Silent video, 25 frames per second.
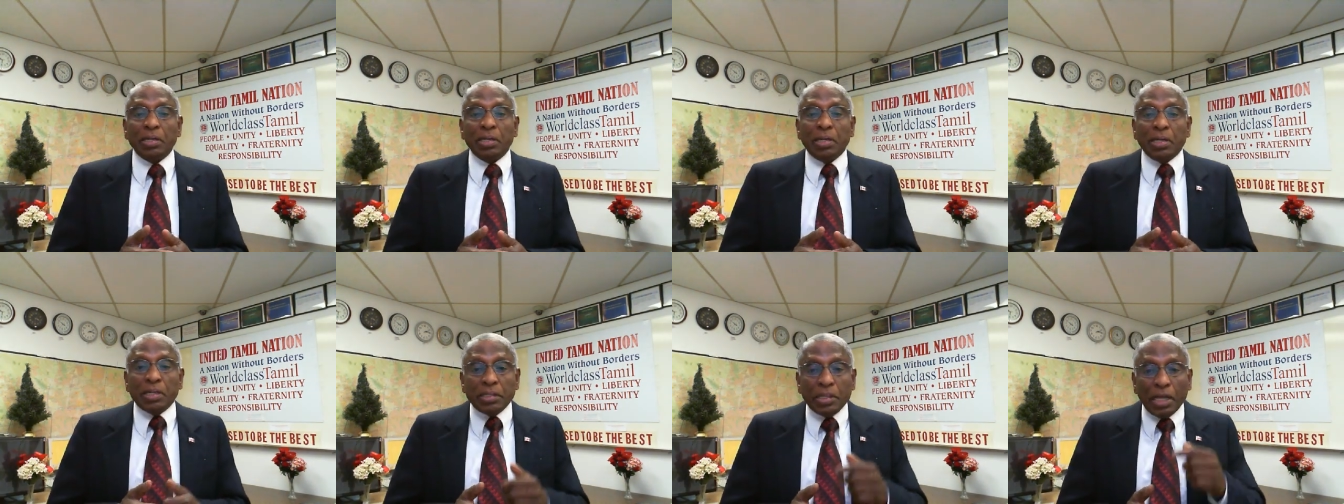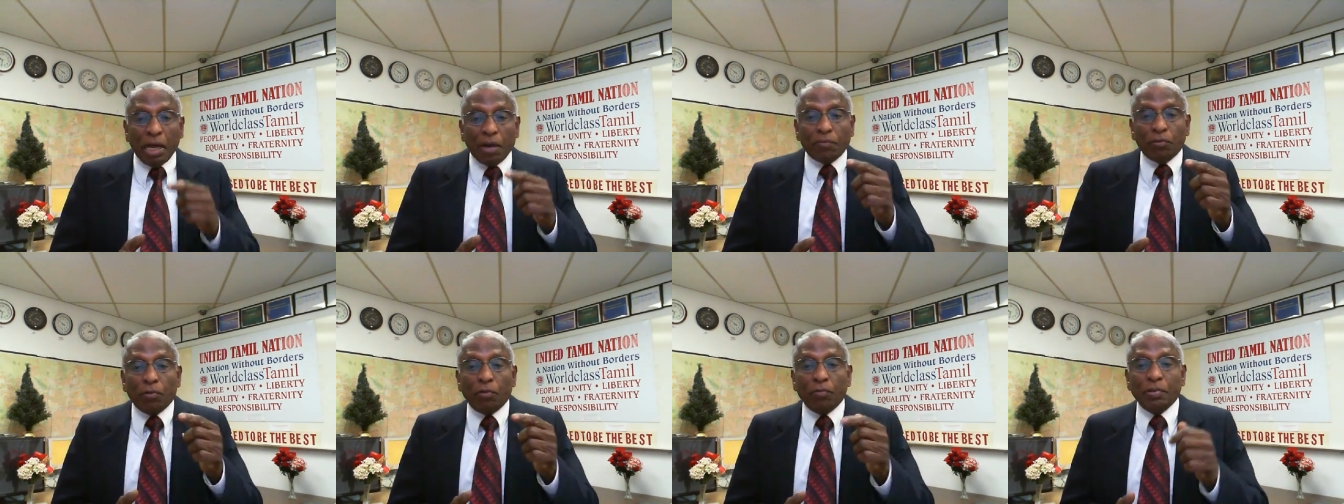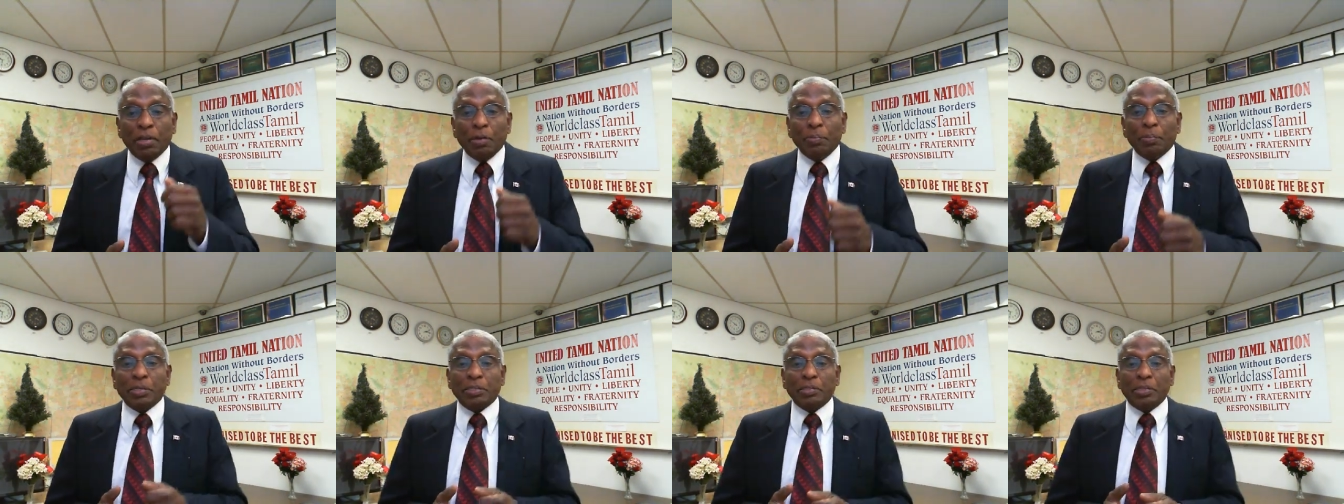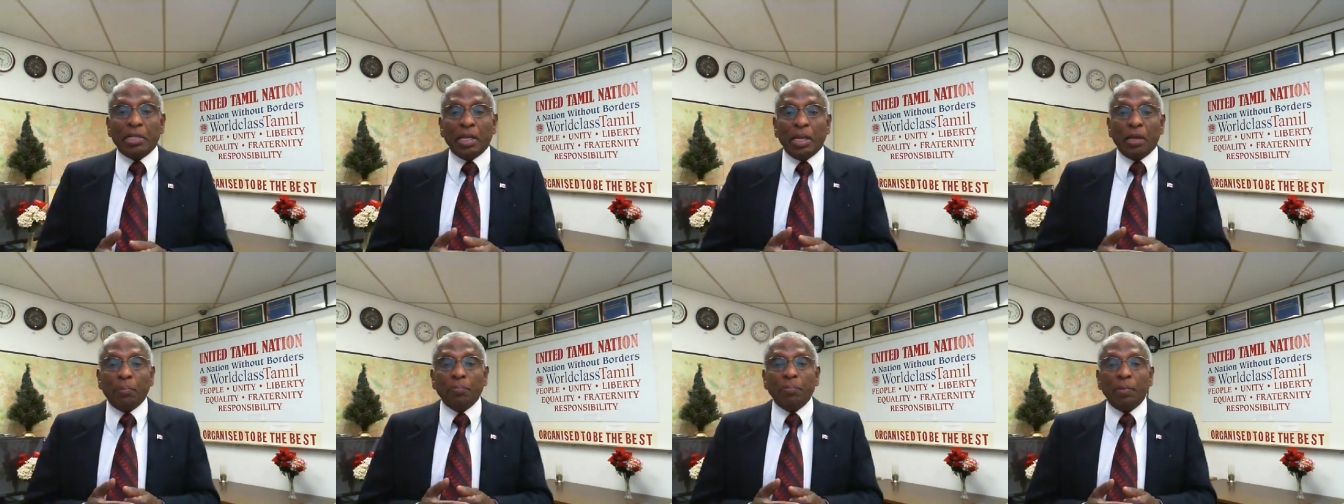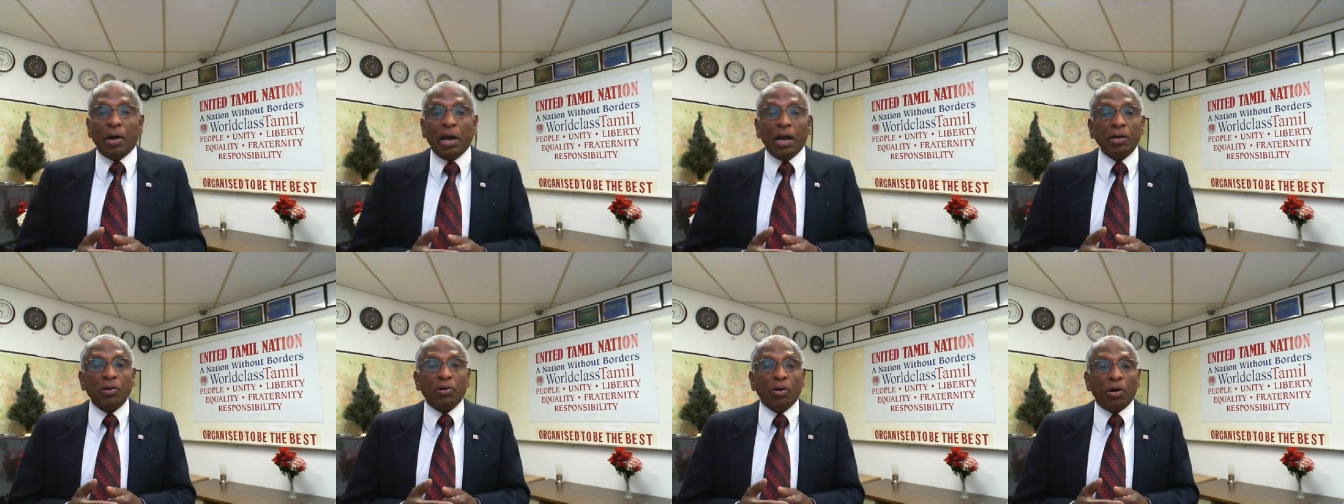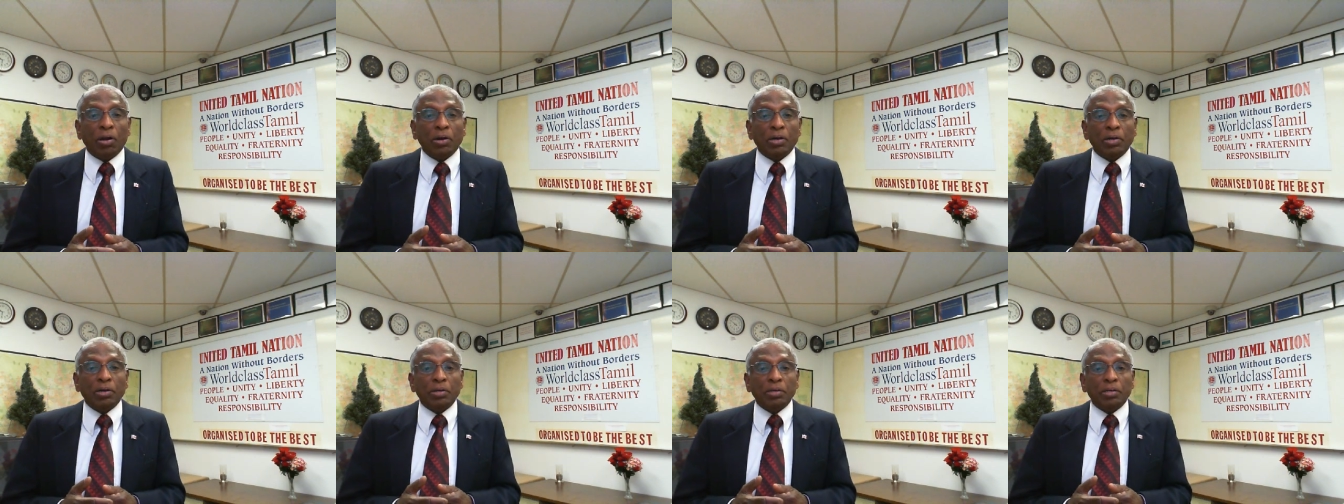Therefore, we must embark
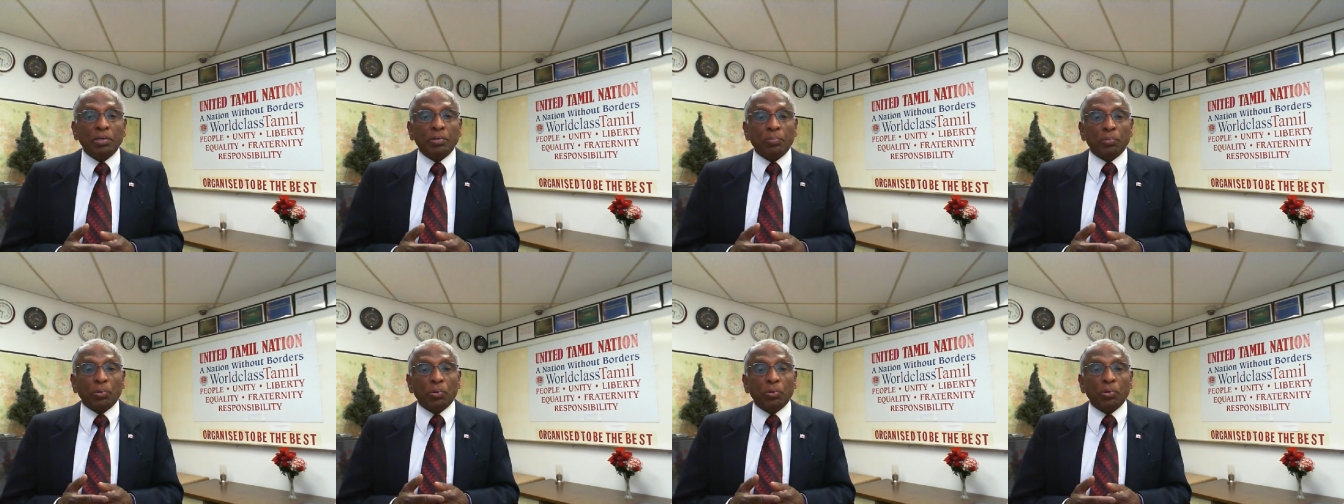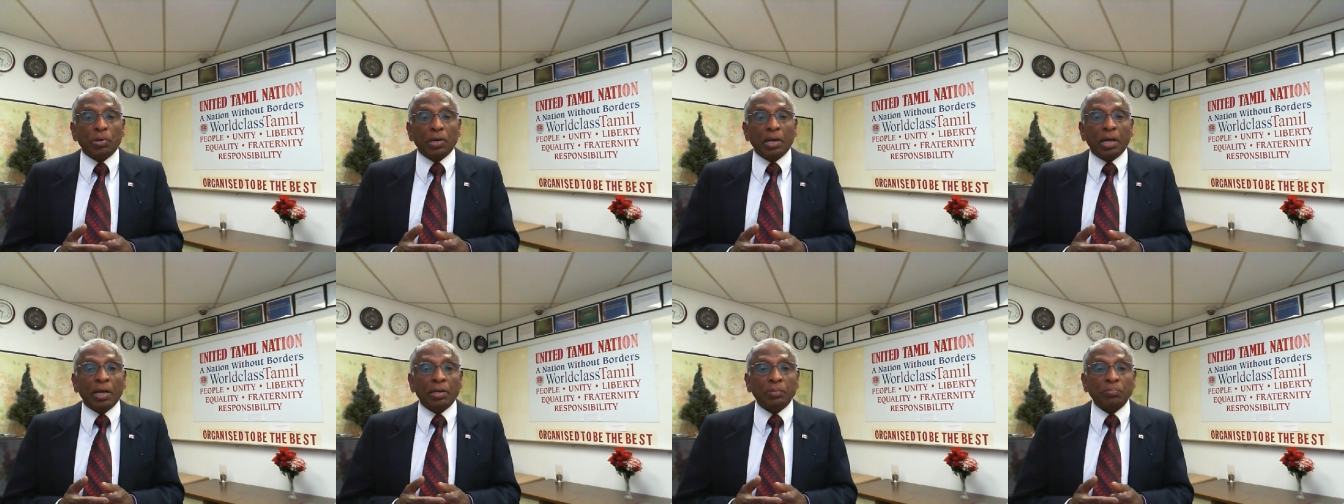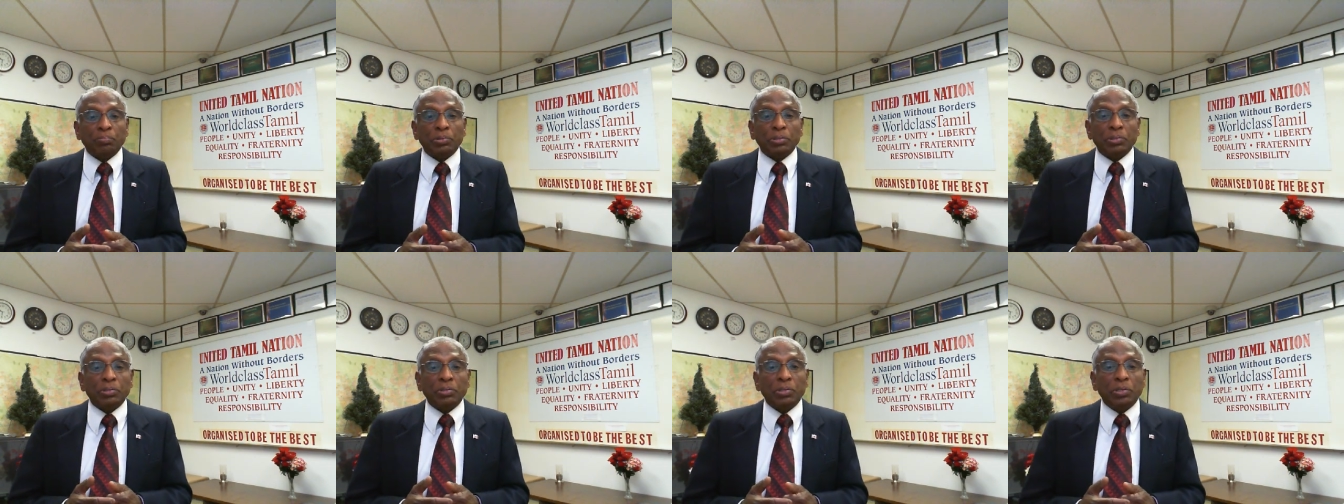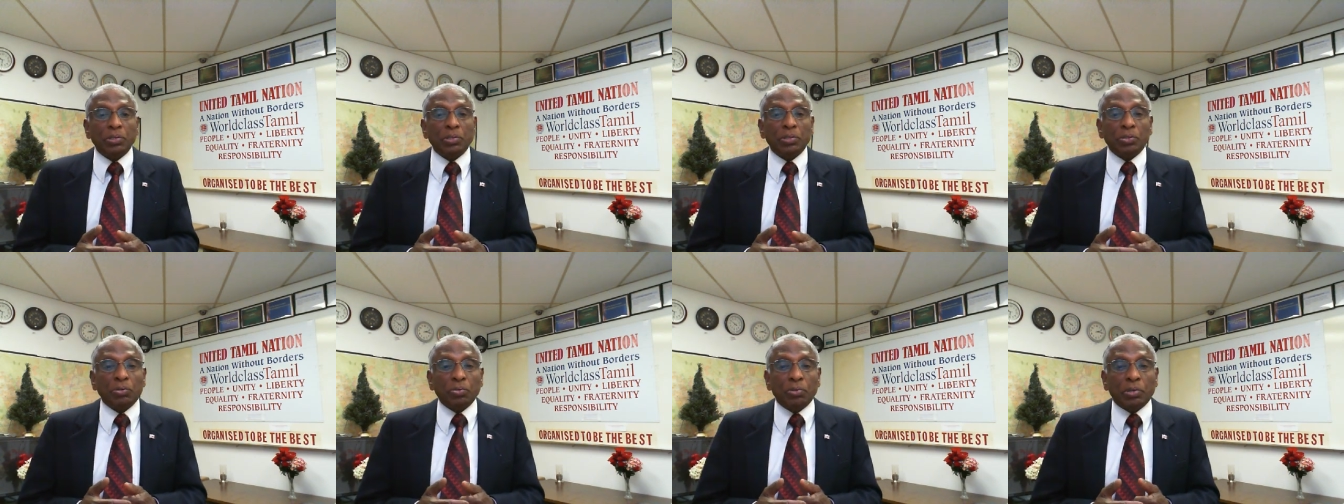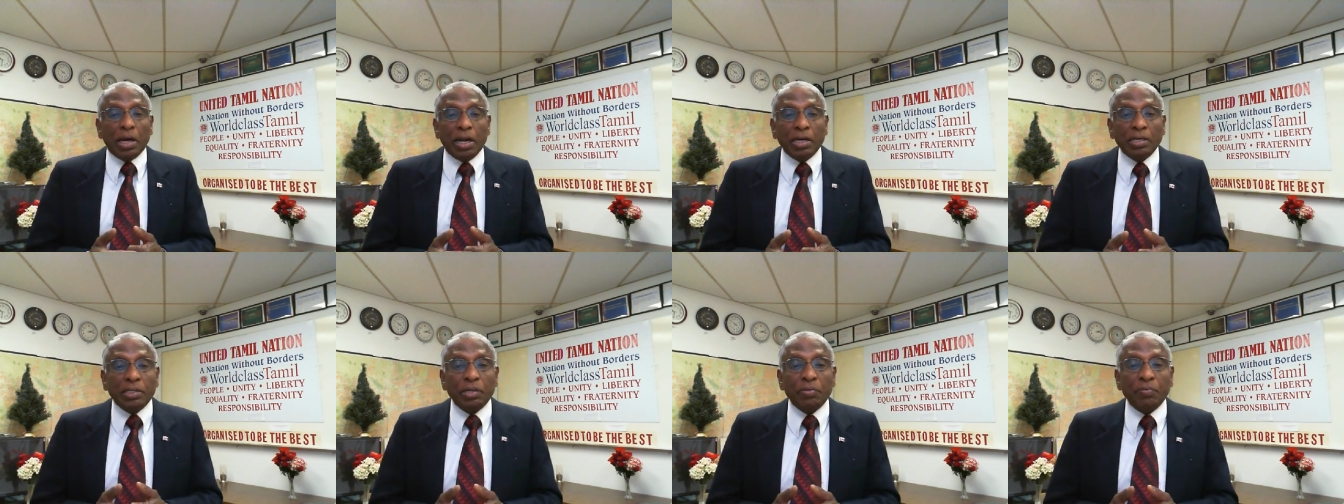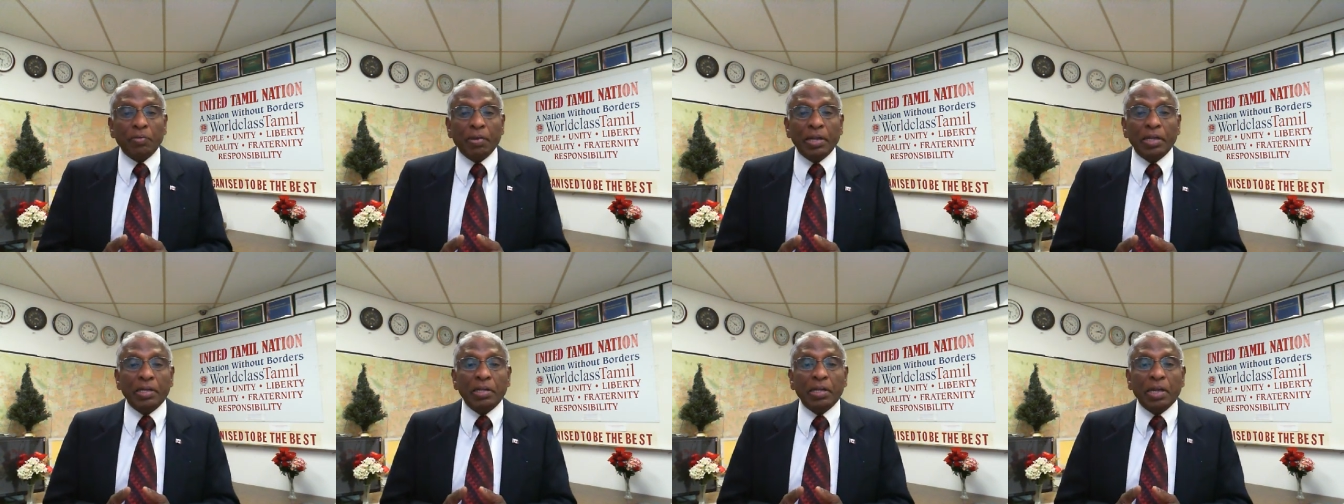on programs to
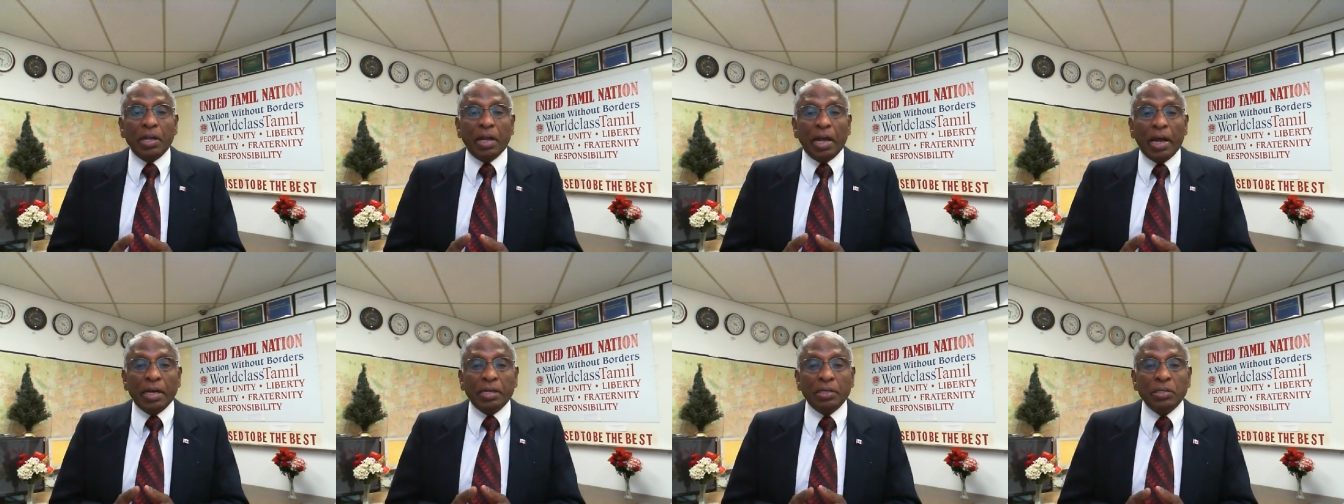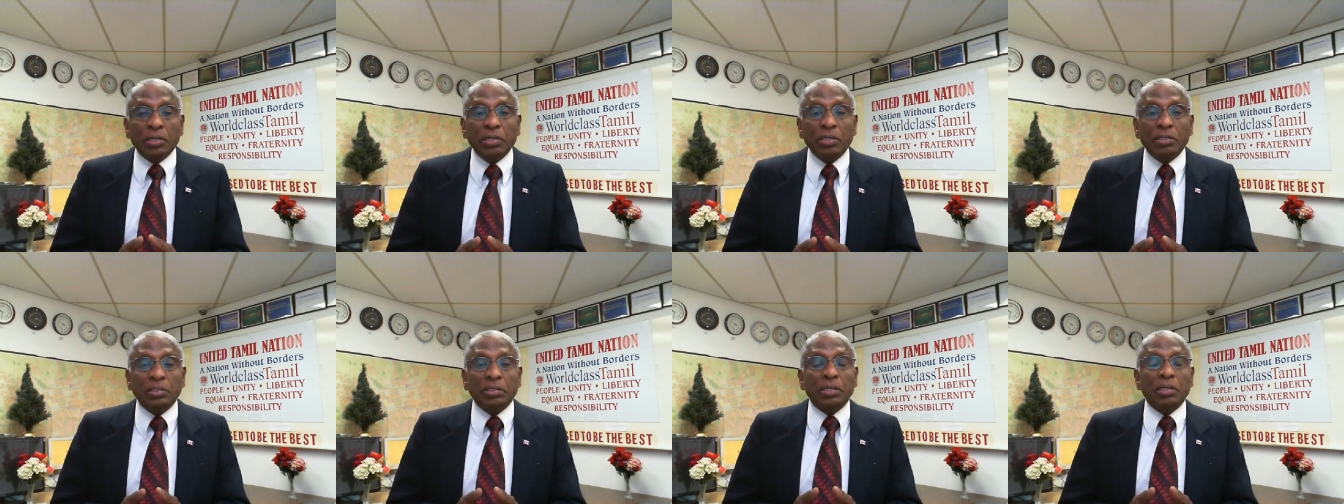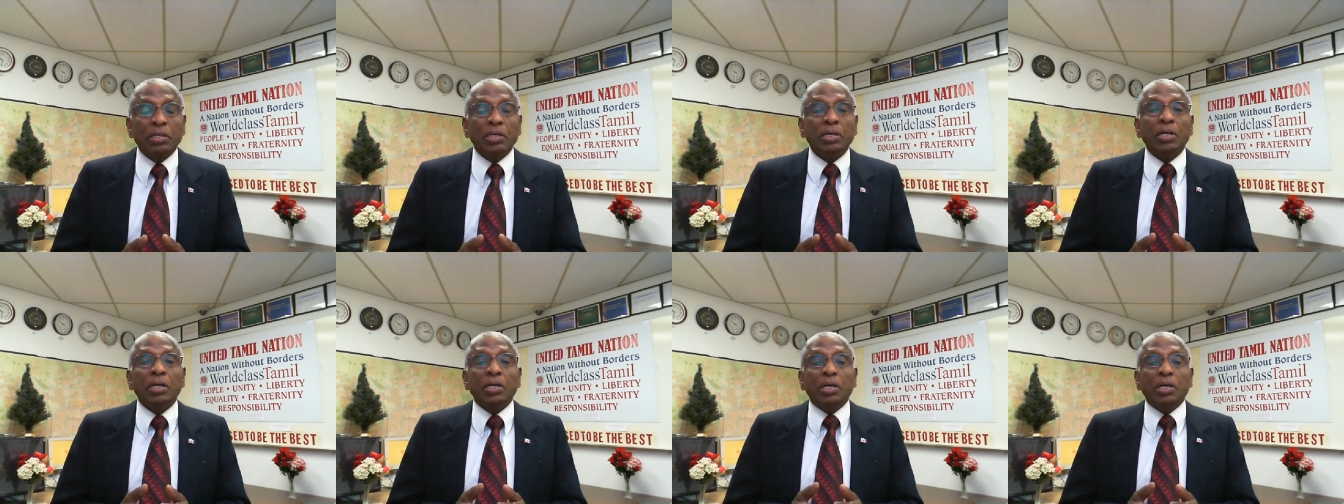cultivate and nurture